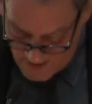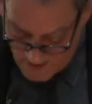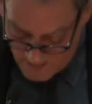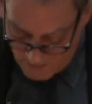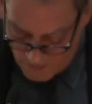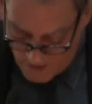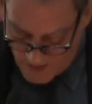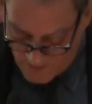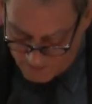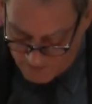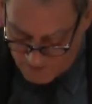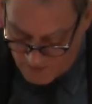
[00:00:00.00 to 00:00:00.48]

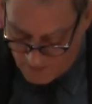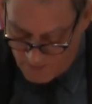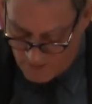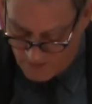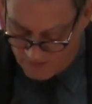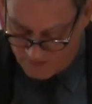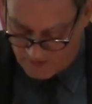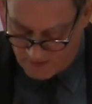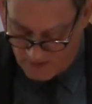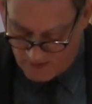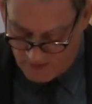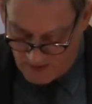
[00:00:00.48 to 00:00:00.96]
perhaps the
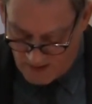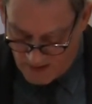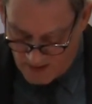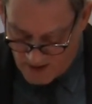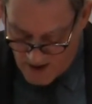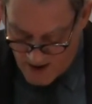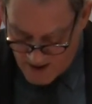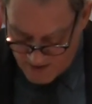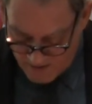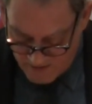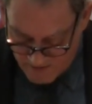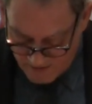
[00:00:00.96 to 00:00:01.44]
most
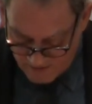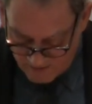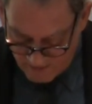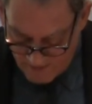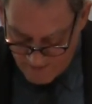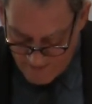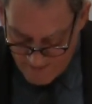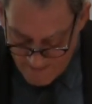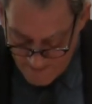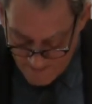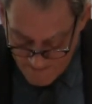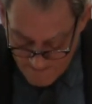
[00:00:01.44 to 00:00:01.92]

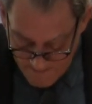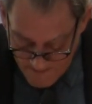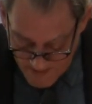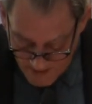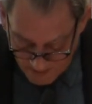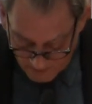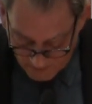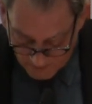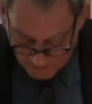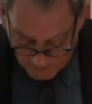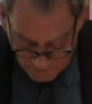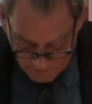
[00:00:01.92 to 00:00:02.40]
consciously
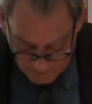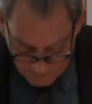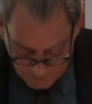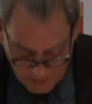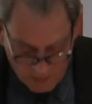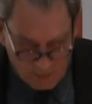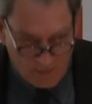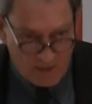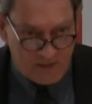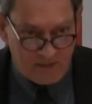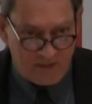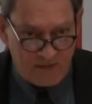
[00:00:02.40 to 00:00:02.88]
American
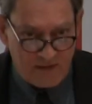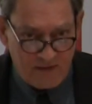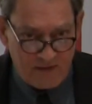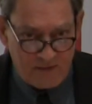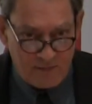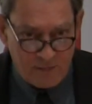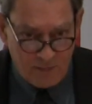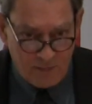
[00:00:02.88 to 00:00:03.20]
poet since